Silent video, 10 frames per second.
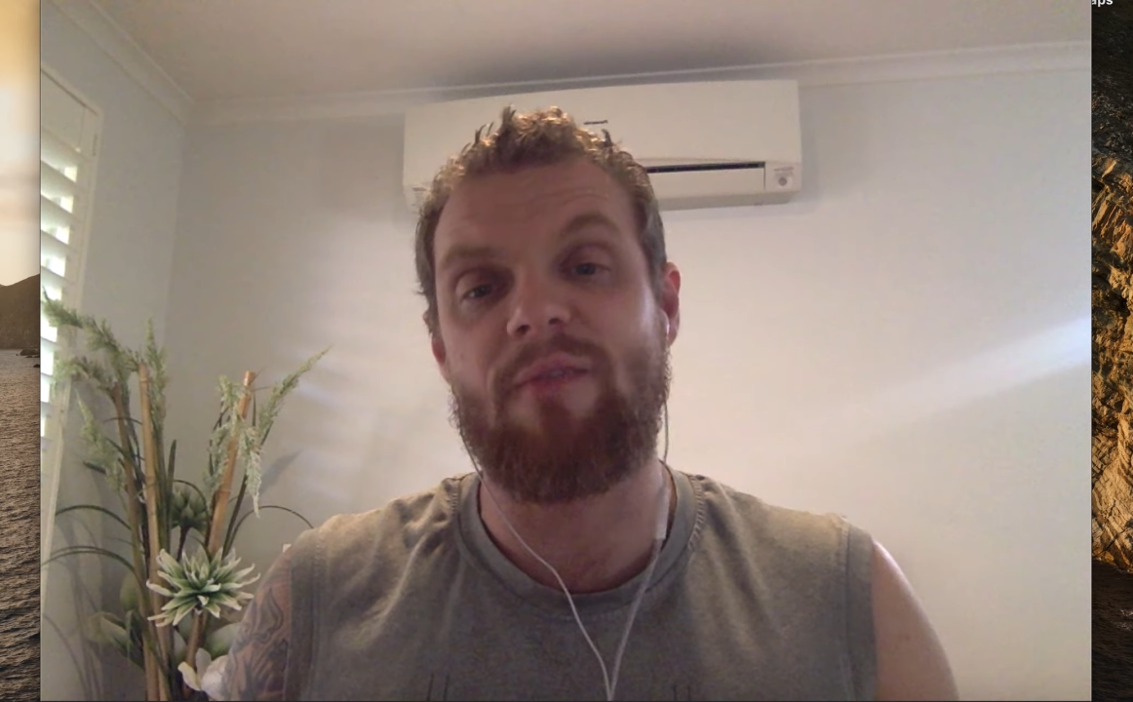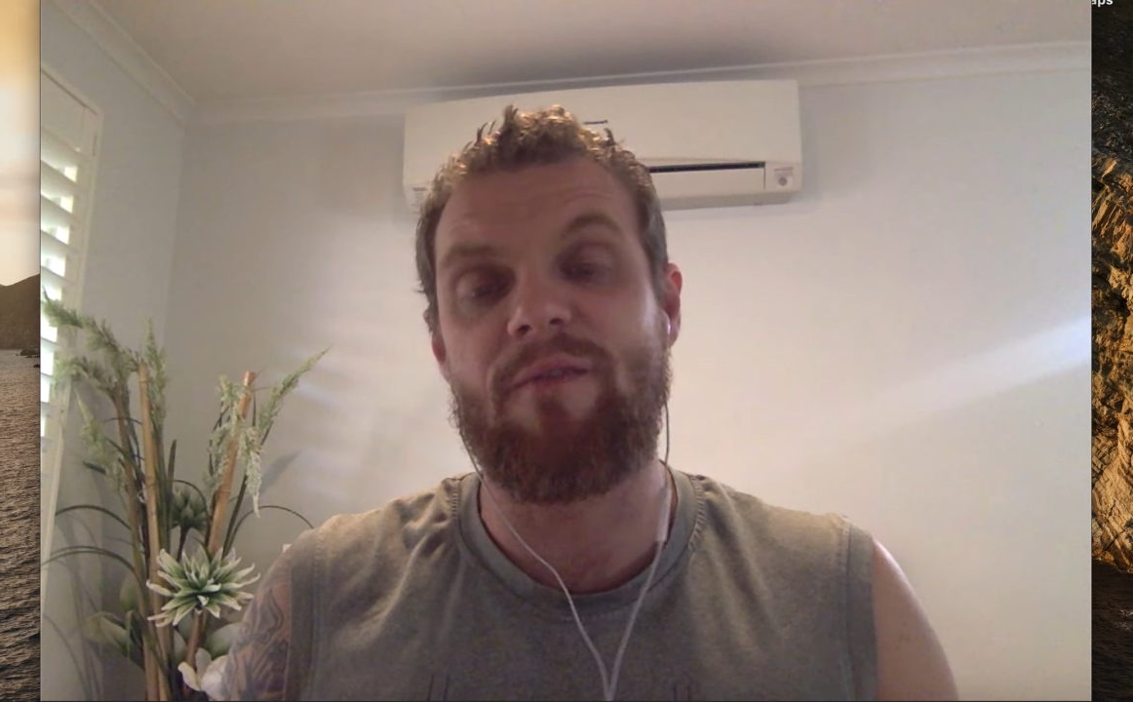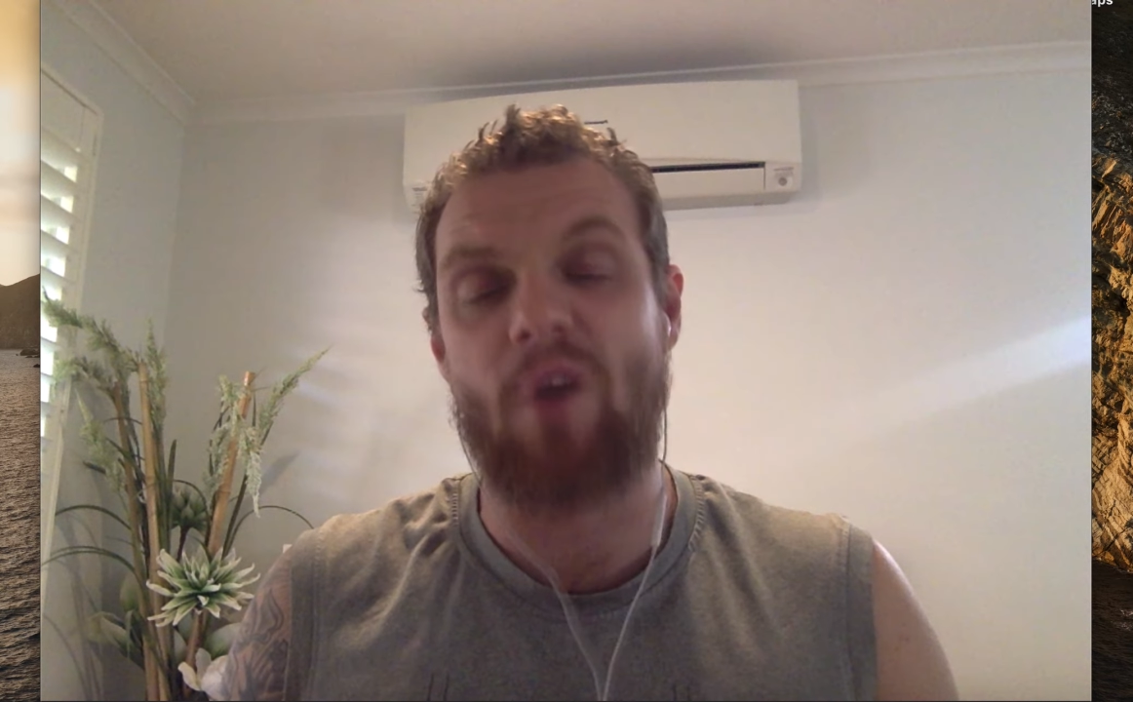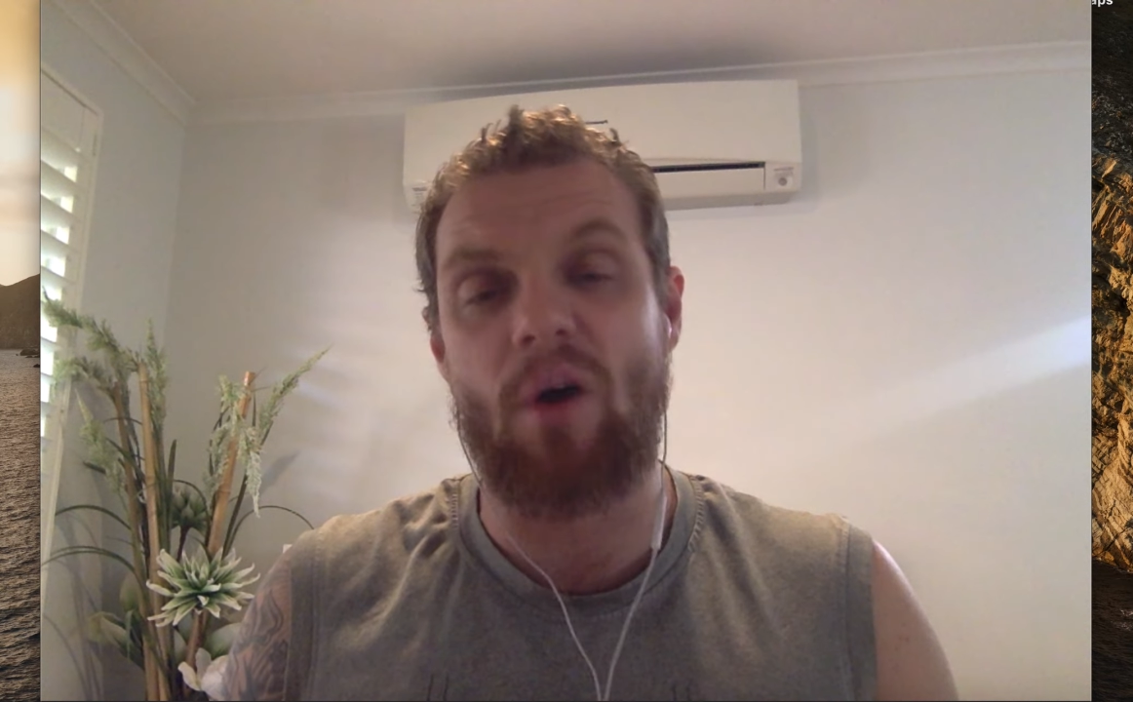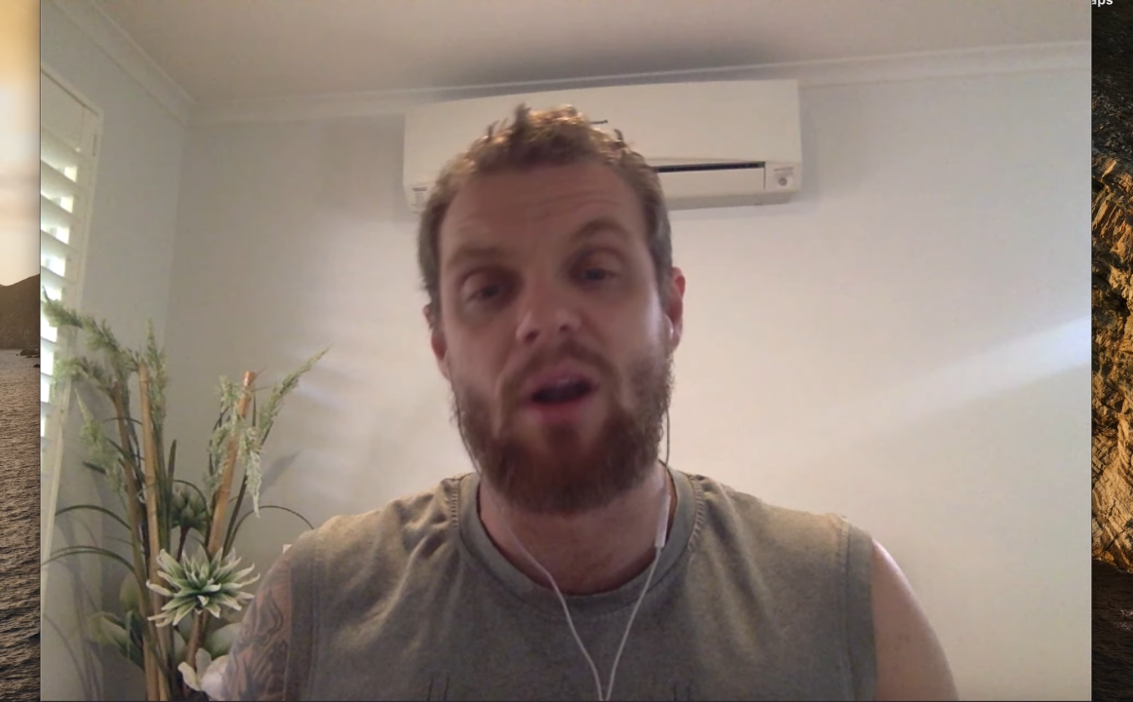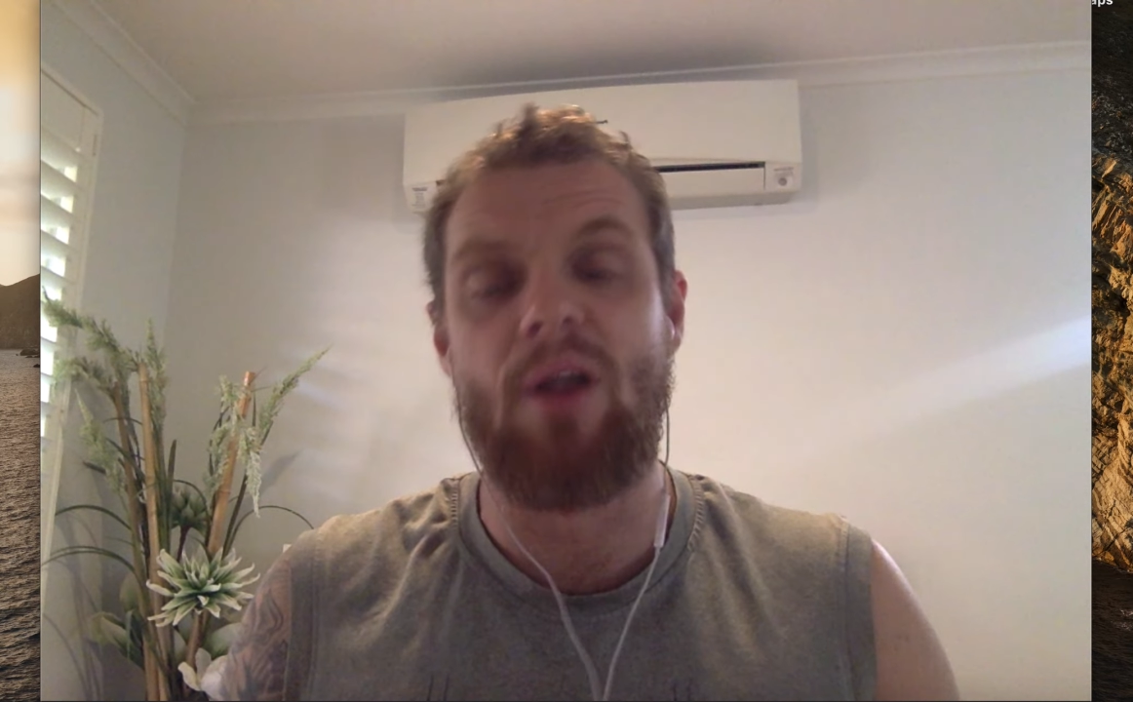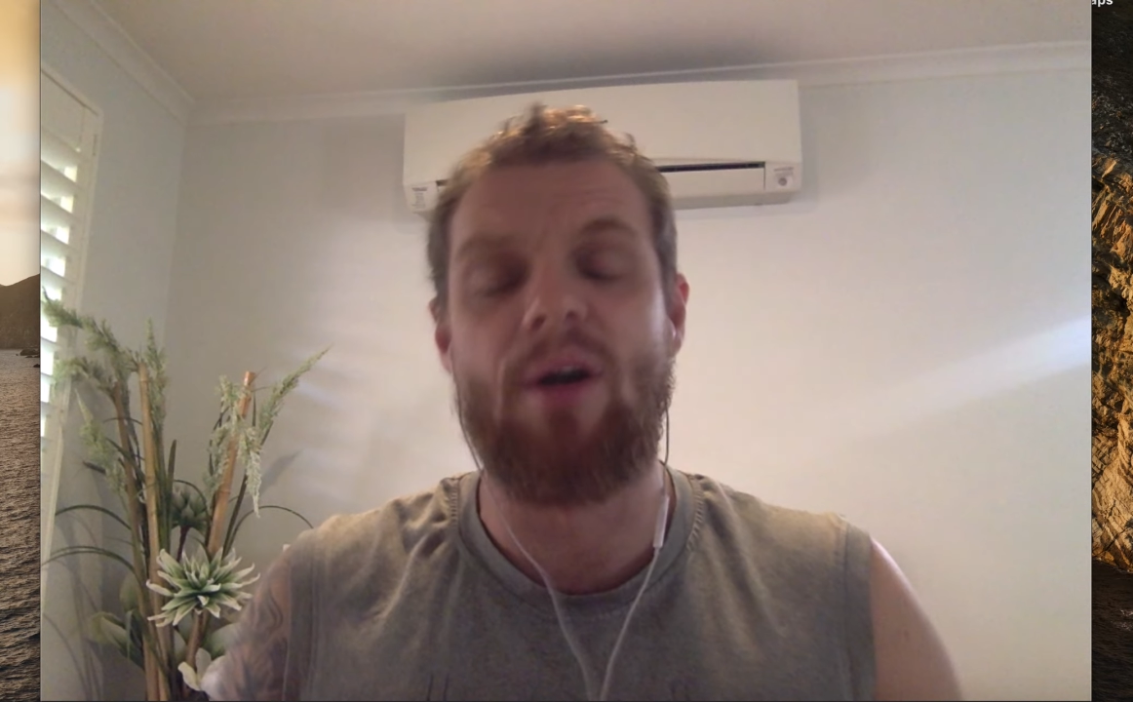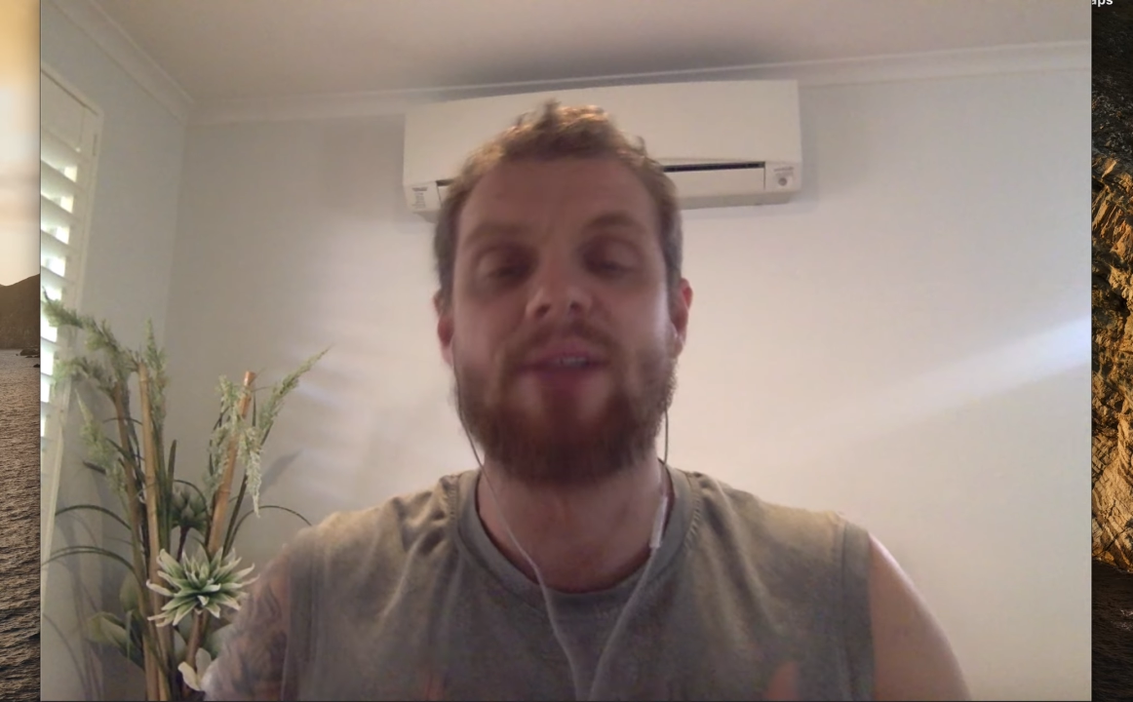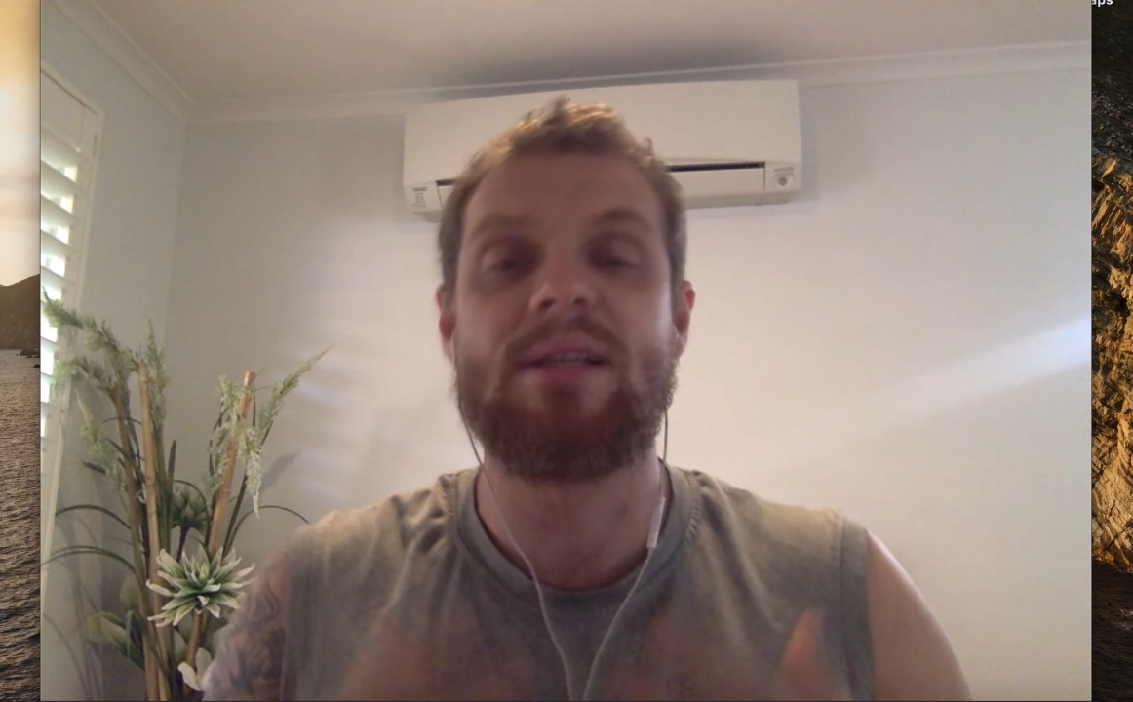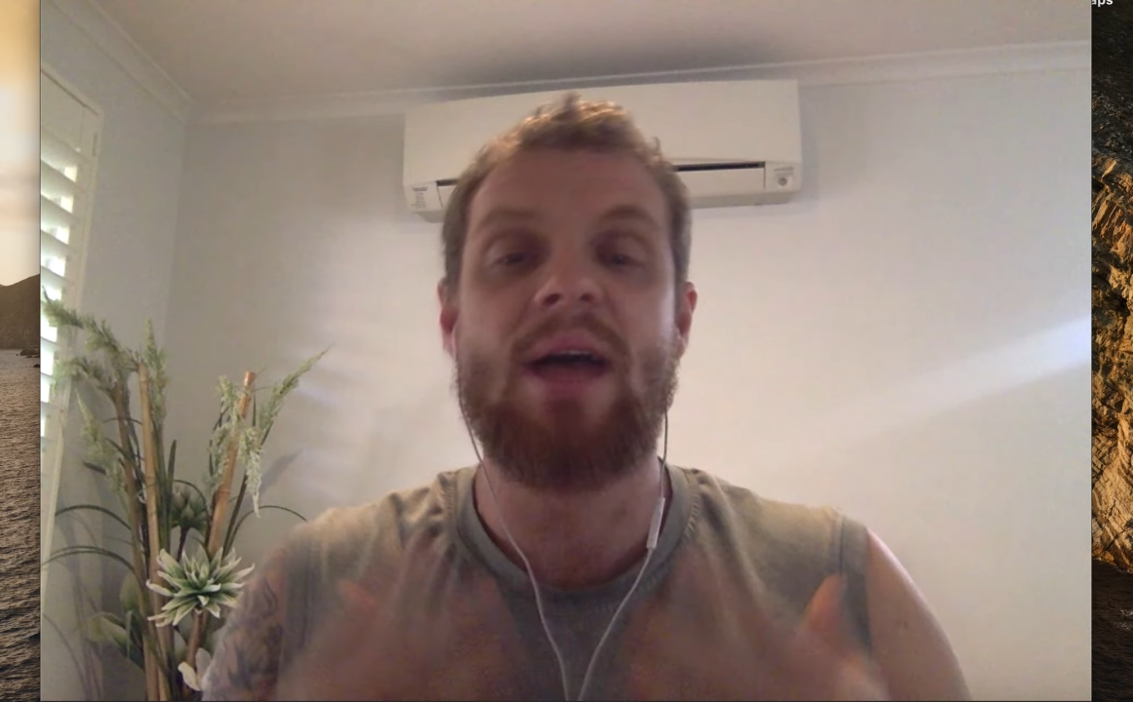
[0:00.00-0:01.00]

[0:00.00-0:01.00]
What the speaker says: finalized,